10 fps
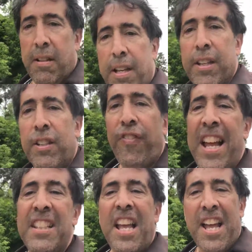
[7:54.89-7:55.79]
It is
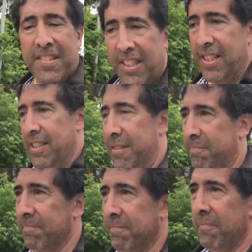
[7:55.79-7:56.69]
fantastic.
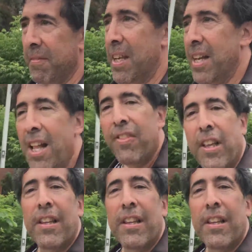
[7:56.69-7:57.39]
The